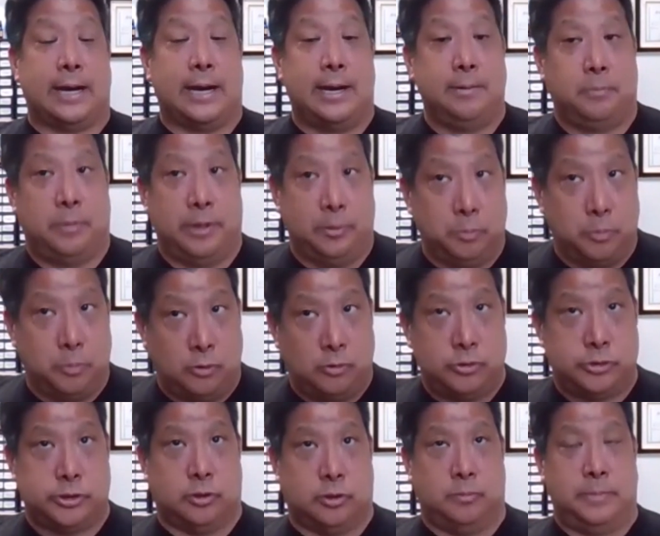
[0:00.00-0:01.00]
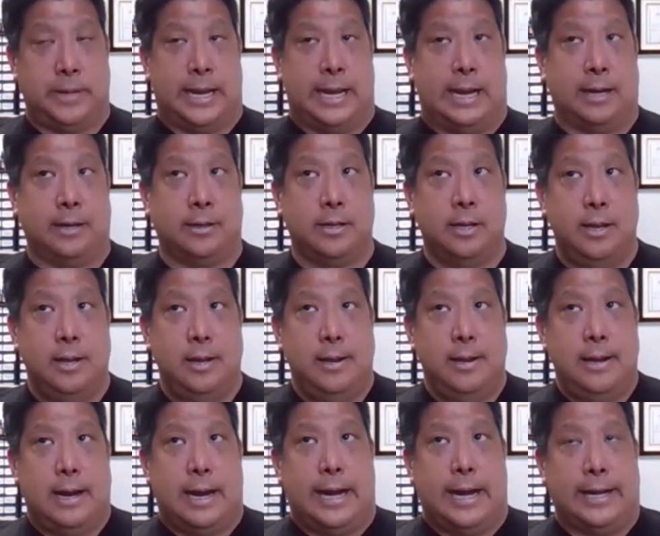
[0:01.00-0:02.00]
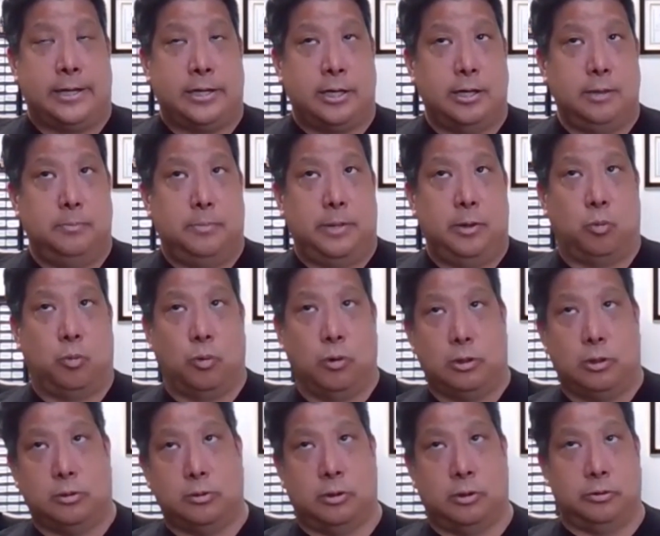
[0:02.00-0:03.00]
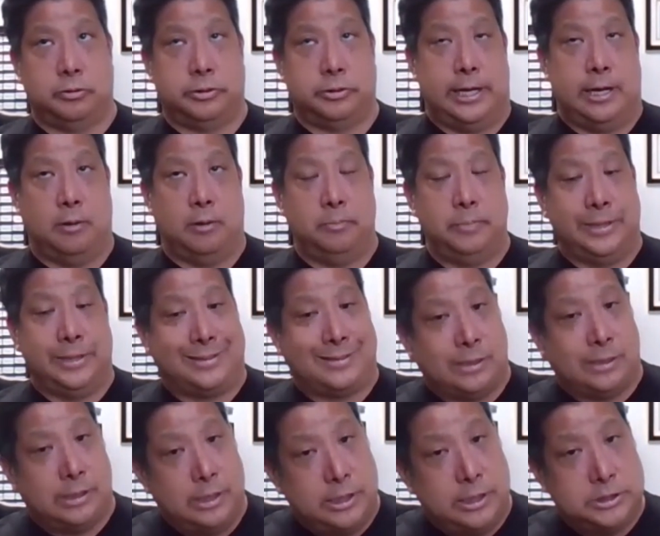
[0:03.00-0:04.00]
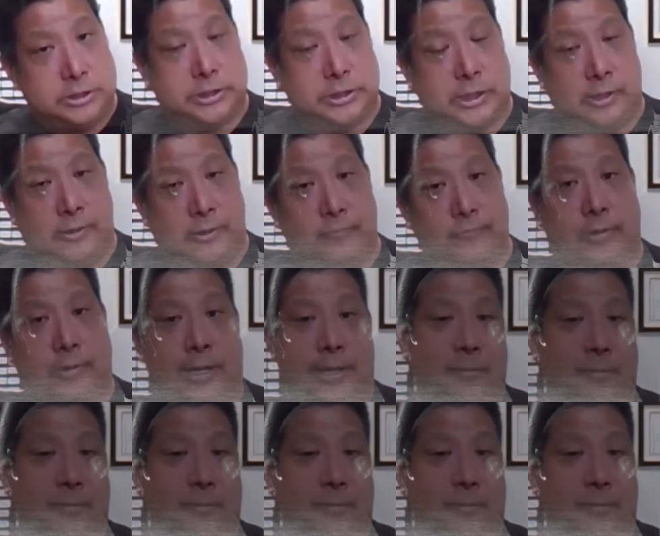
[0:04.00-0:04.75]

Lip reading: got my mojo back. I cut my workload down because of